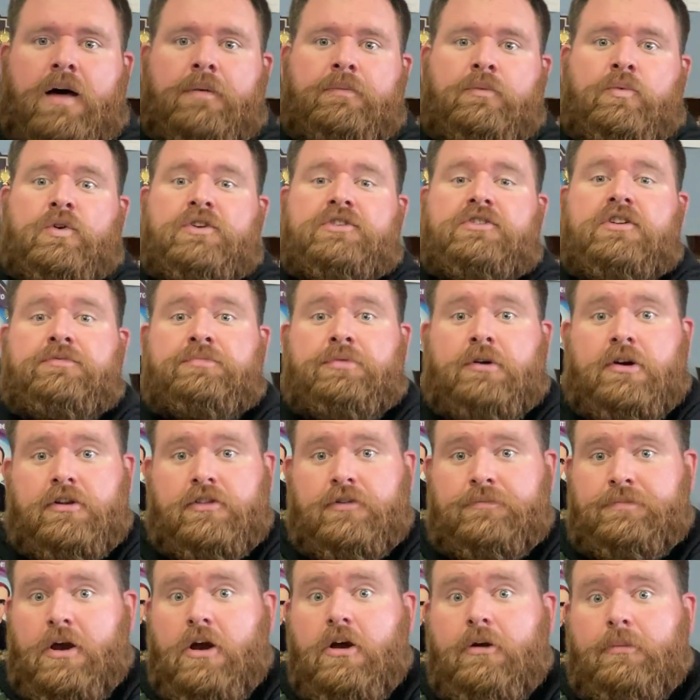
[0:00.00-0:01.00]
which is part of the
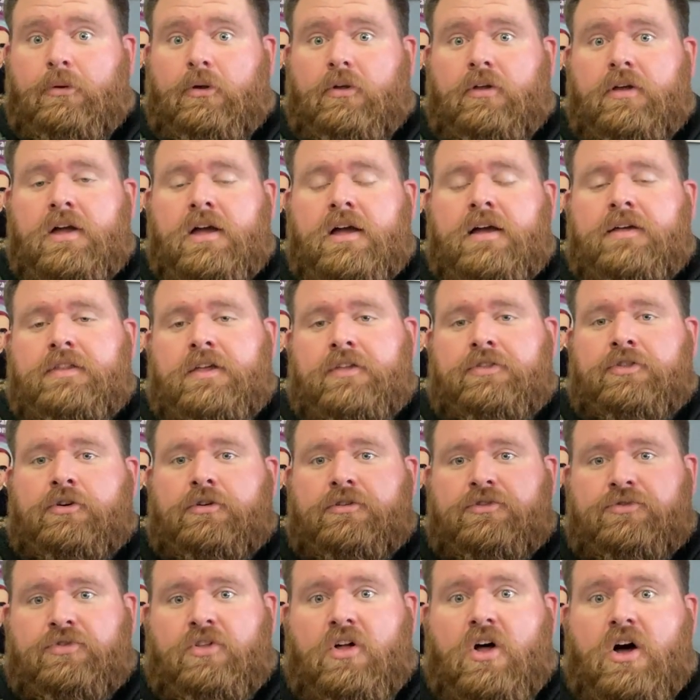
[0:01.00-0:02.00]
parable, that they're
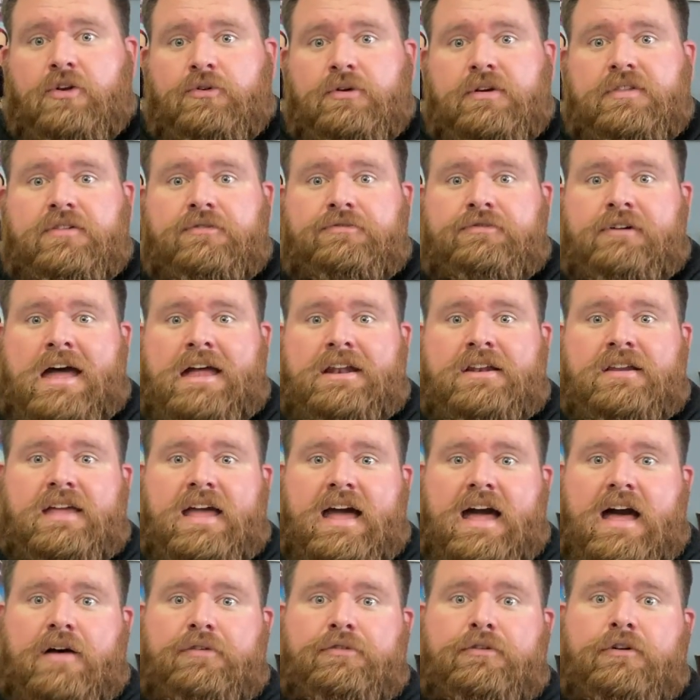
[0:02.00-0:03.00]
slaughtering the fattened
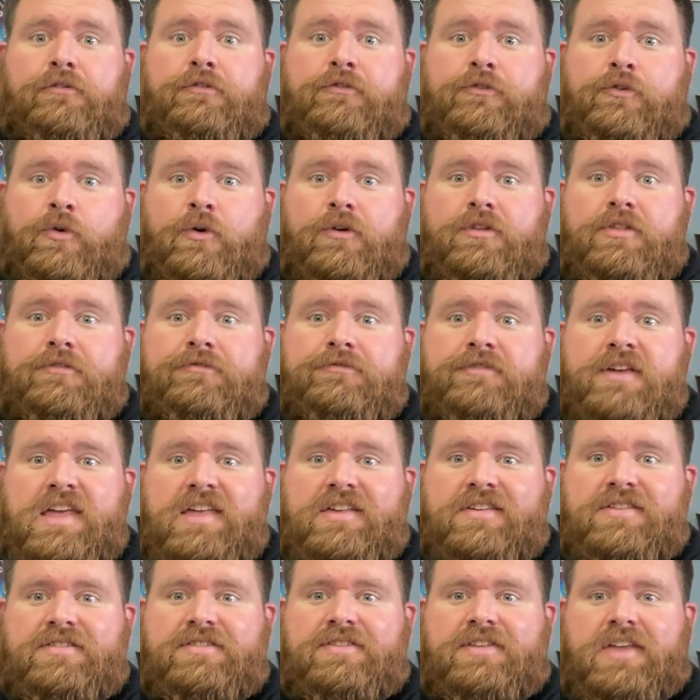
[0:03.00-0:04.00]
calf for the
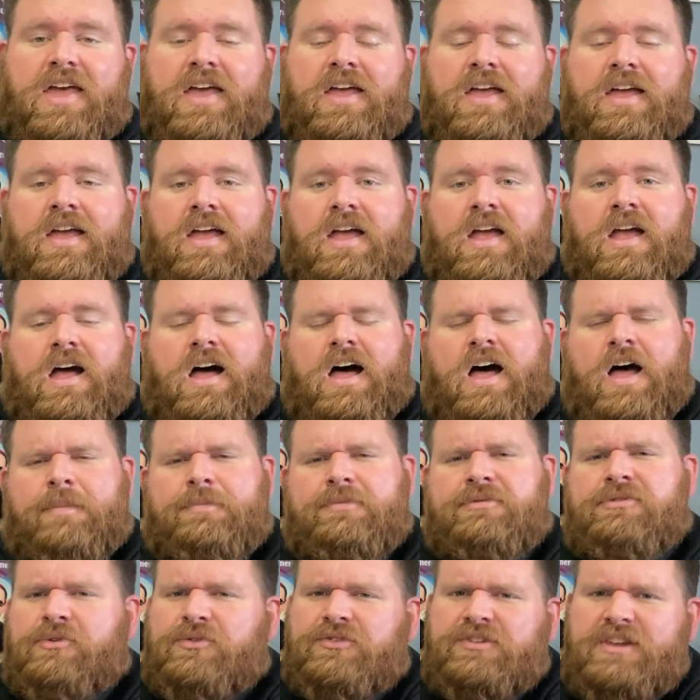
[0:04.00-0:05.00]
feast.
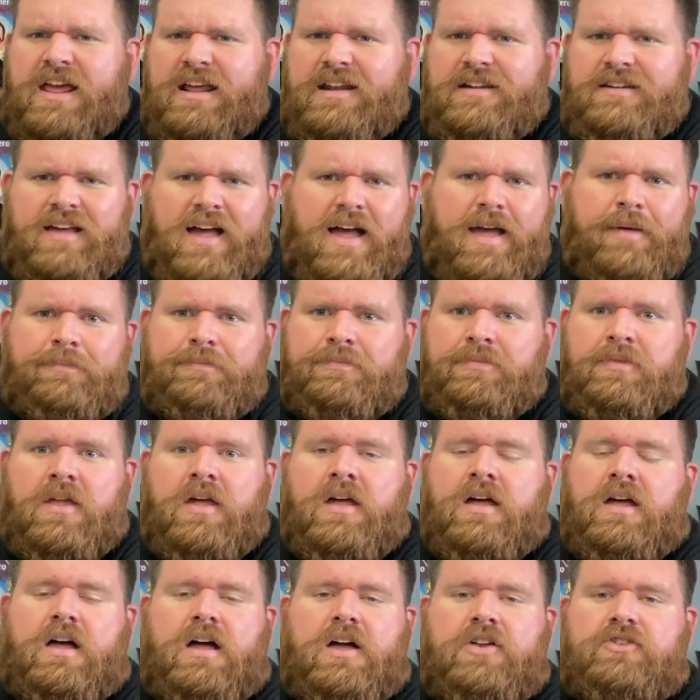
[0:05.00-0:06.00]
So take time
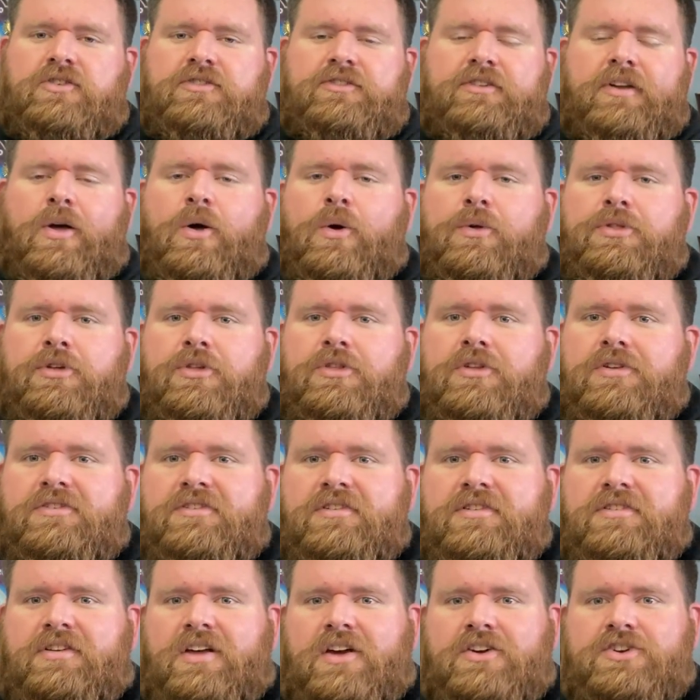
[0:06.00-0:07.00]
just to go through this
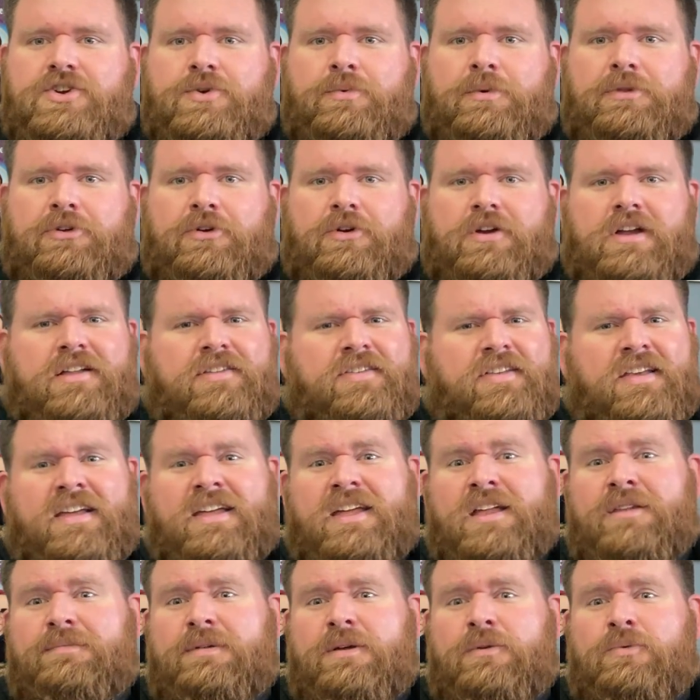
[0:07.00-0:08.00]
discussion with your kids. It
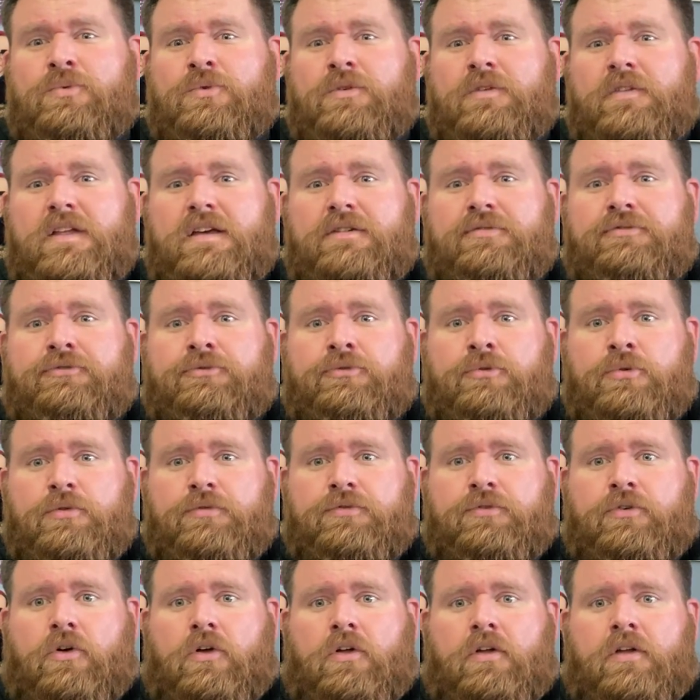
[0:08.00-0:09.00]
can be really
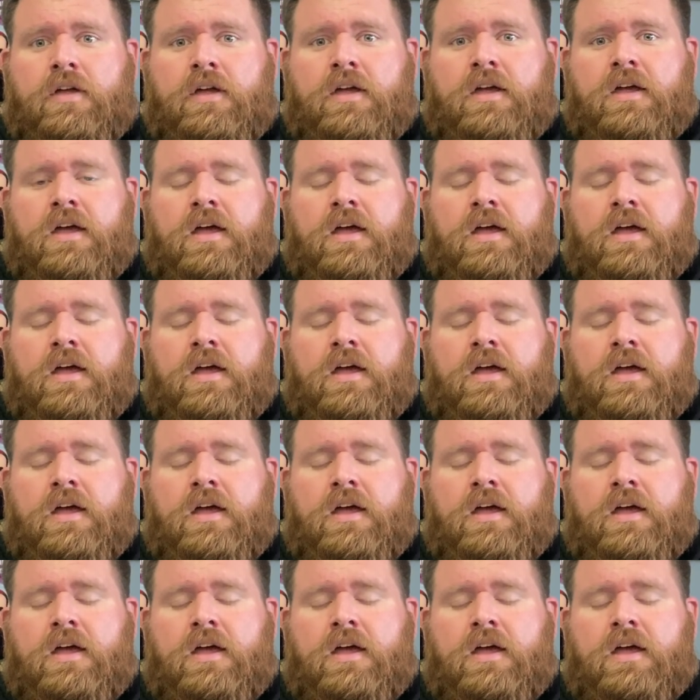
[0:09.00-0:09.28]
fruitful,